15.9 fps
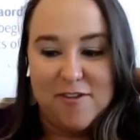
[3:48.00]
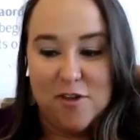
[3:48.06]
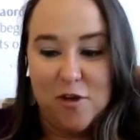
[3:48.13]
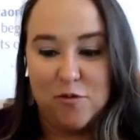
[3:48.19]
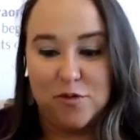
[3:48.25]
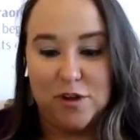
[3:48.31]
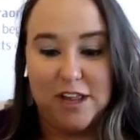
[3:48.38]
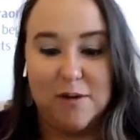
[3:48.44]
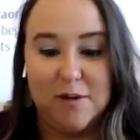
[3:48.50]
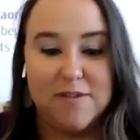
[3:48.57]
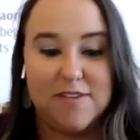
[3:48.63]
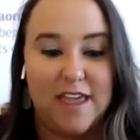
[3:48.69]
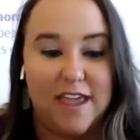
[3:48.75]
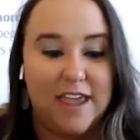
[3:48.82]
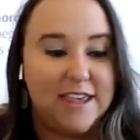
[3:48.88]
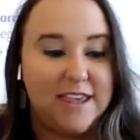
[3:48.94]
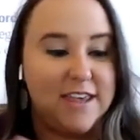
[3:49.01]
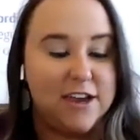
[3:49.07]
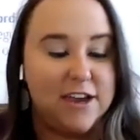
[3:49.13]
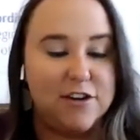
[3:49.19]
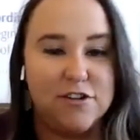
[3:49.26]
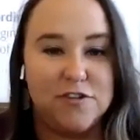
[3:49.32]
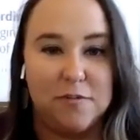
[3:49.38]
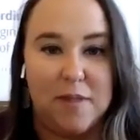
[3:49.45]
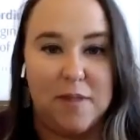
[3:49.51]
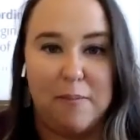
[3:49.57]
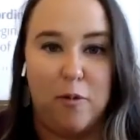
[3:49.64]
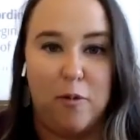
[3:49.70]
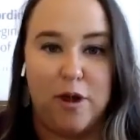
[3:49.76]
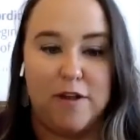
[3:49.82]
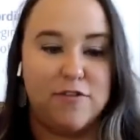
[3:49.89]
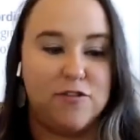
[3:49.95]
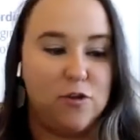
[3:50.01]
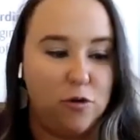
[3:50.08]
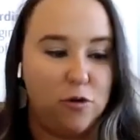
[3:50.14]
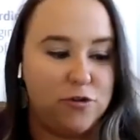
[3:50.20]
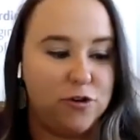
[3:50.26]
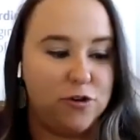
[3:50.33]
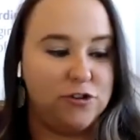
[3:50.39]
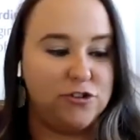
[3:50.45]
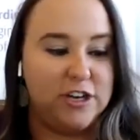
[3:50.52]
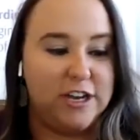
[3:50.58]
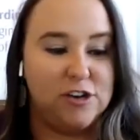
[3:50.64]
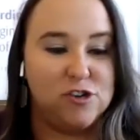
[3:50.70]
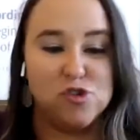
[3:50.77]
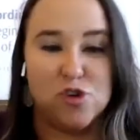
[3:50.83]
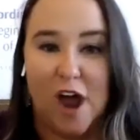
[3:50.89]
So really it was years from that point of soul searching,